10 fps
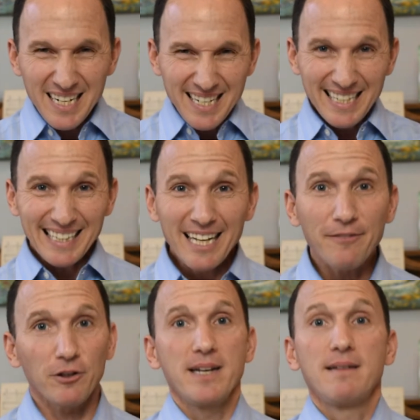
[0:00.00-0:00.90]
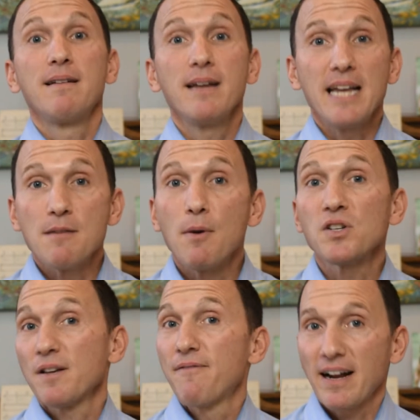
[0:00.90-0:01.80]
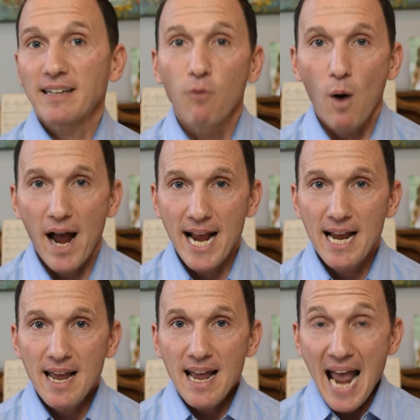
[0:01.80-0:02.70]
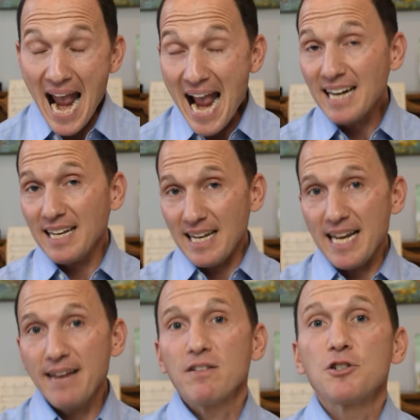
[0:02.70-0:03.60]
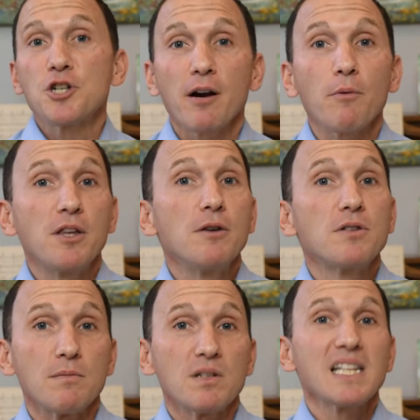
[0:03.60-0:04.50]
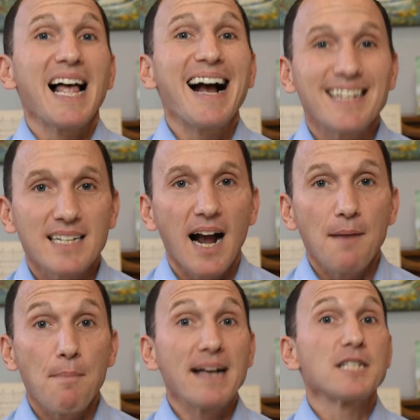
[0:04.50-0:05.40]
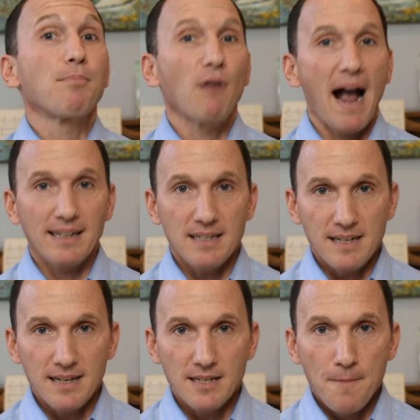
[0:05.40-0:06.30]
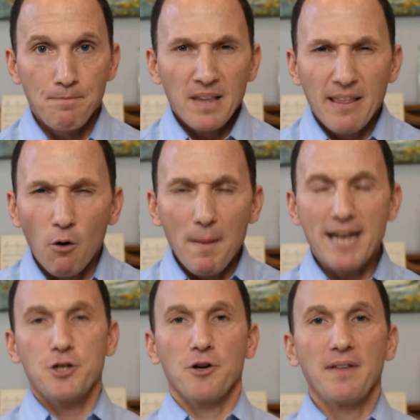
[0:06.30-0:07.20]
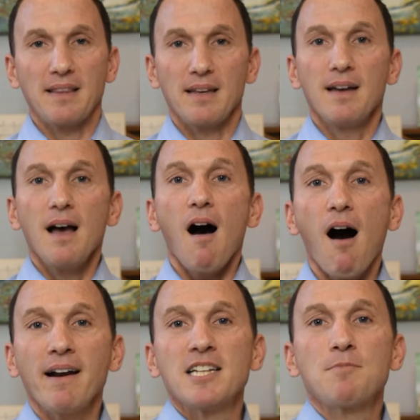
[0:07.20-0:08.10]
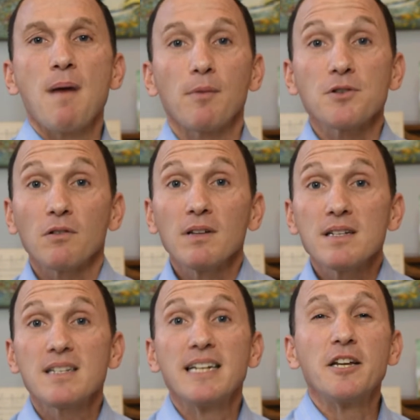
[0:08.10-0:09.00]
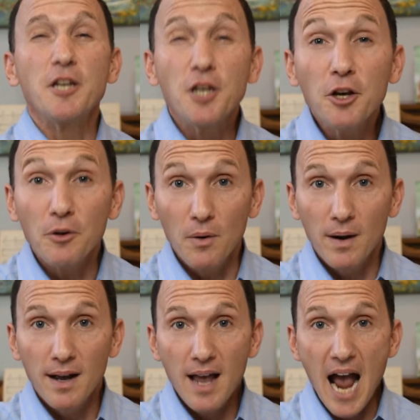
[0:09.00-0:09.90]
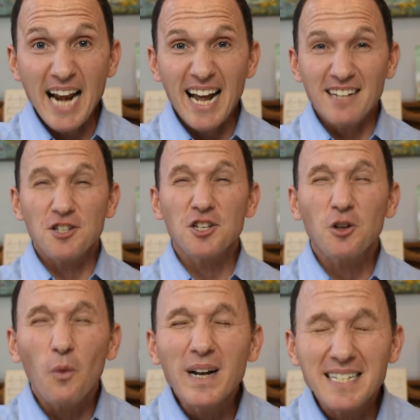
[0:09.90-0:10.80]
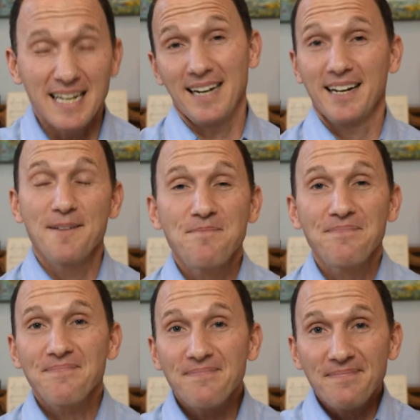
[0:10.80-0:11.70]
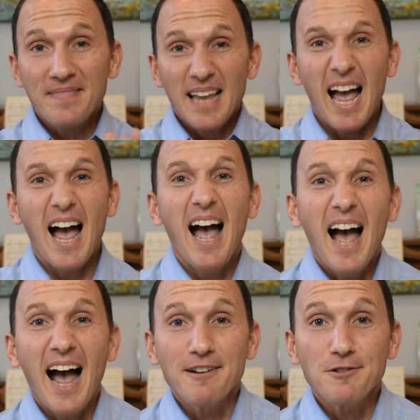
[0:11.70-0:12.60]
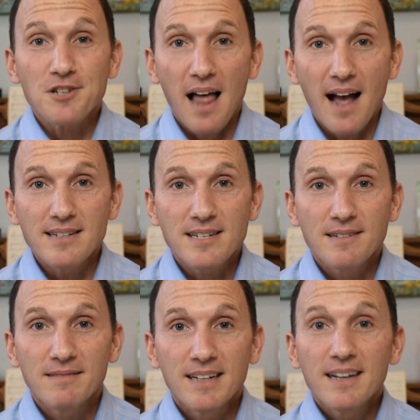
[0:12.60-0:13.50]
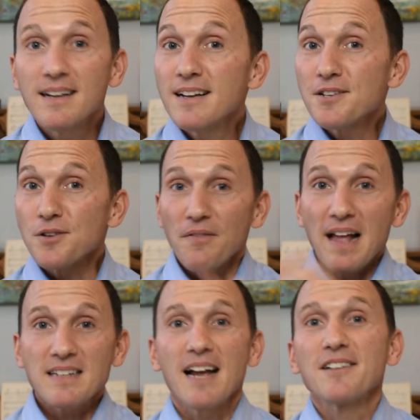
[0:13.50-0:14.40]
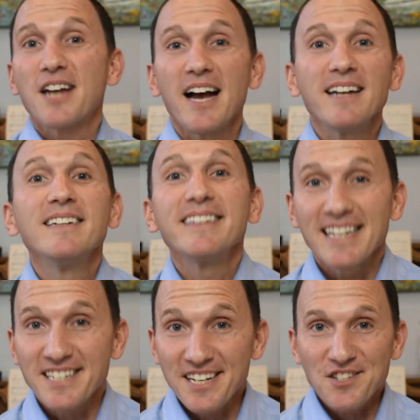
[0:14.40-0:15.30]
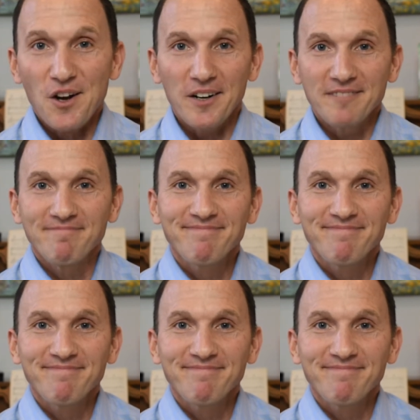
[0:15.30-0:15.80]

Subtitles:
deliver it in the most effective way, and even share with you some slide design best practices that will make sure that the audience members are listening to you and not squinting at your slides. So if that sounds good, let's get started.